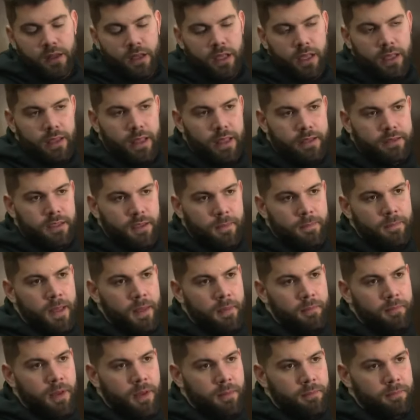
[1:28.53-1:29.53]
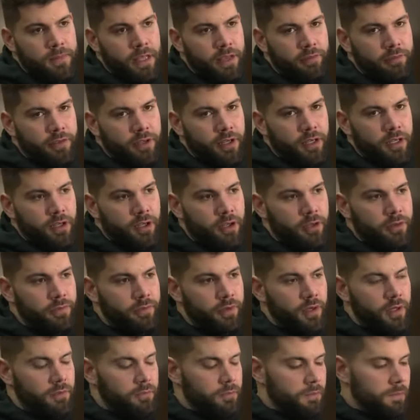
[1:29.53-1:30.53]
and that's something I'm, I'm definitely going to learn
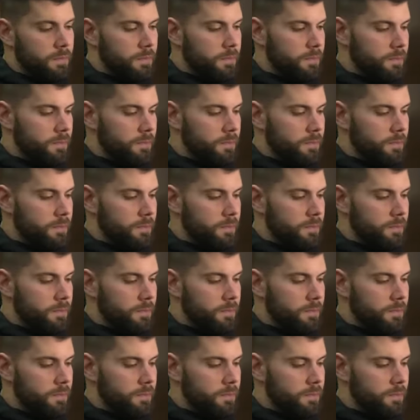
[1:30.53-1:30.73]
from.